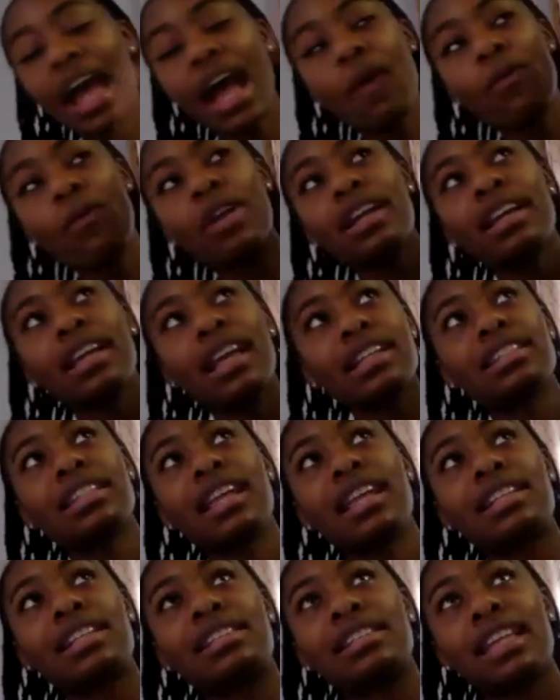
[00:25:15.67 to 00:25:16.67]
But I want to
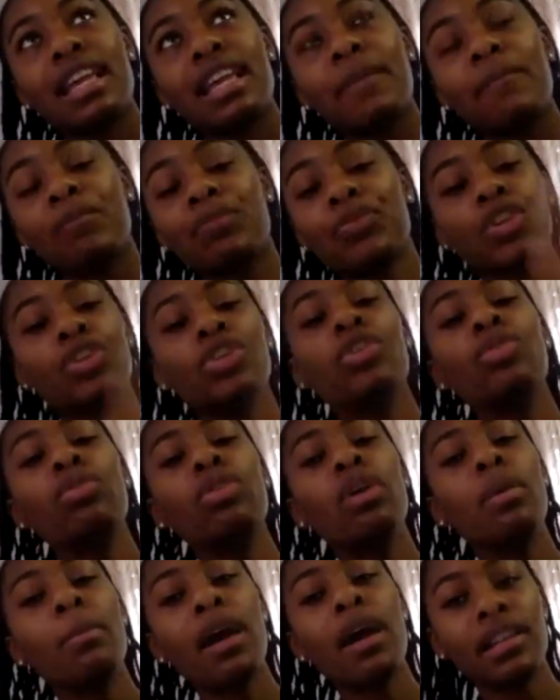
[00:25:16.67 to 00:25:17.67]
get to that state.
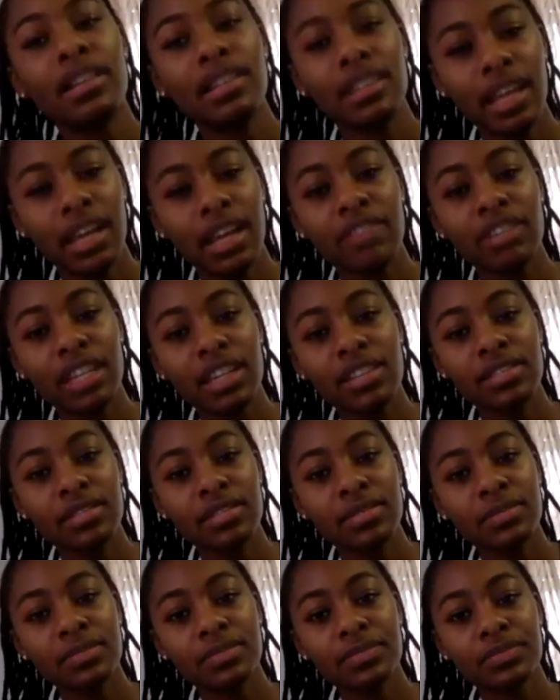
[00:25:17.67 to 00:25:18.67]
You know who Amara La Negra
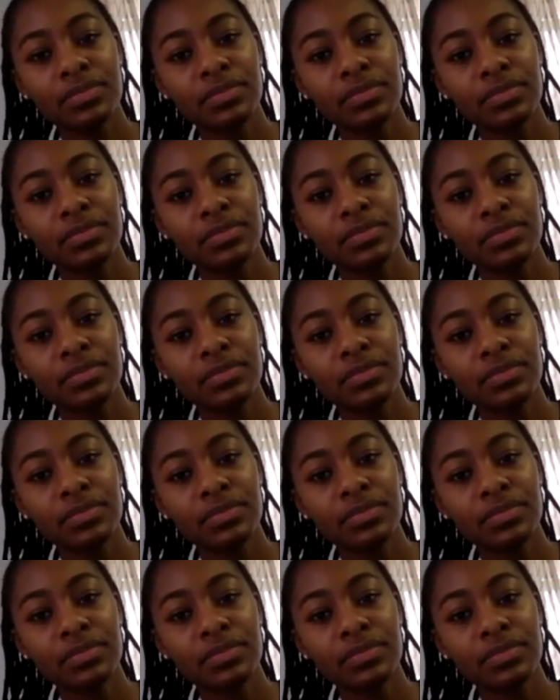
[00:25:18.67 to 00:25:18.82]
is?